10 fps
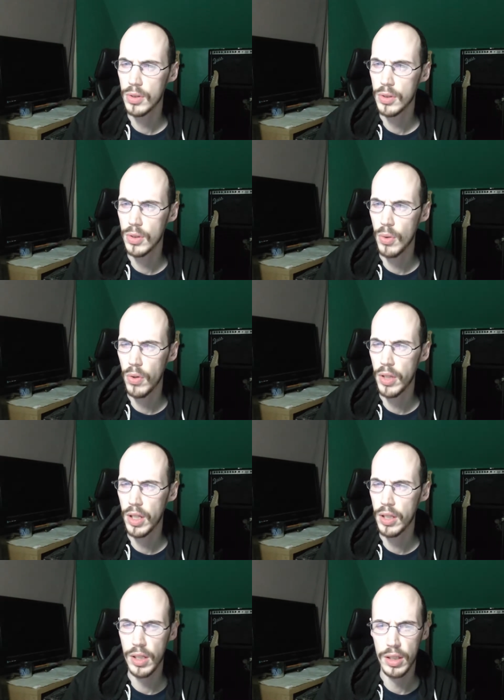So are they
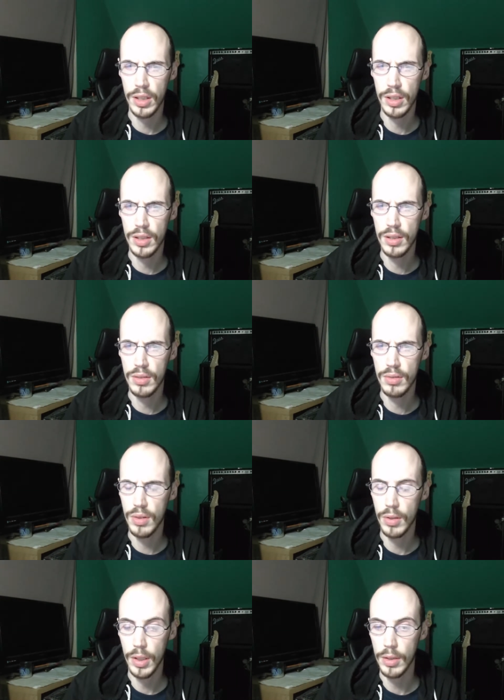in like a...
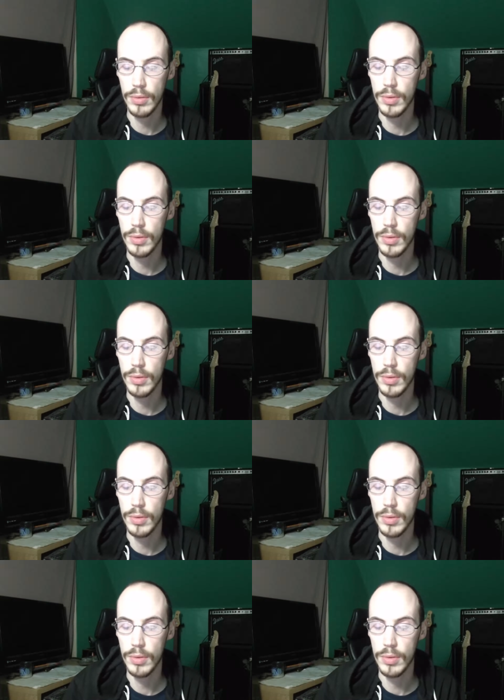Okay,